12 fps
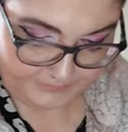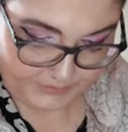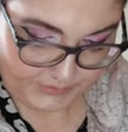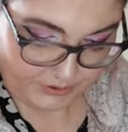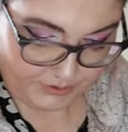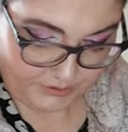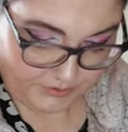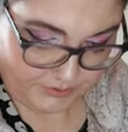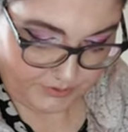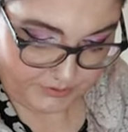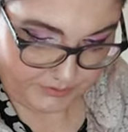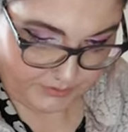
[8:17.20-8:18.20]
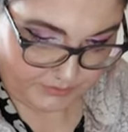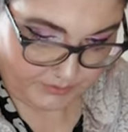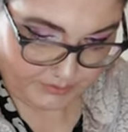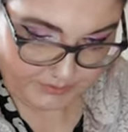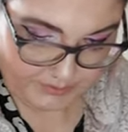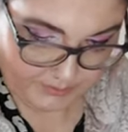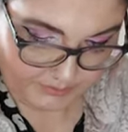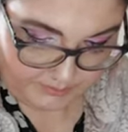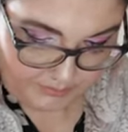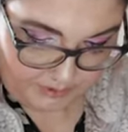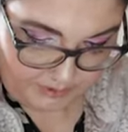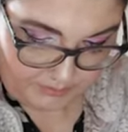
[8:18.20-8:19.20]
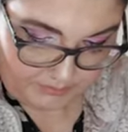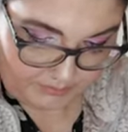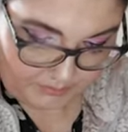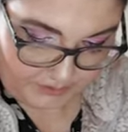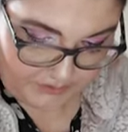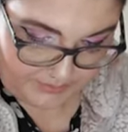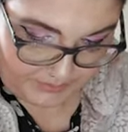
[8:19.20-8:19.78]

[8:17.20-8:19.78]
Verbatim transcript: me just tuck that out the way a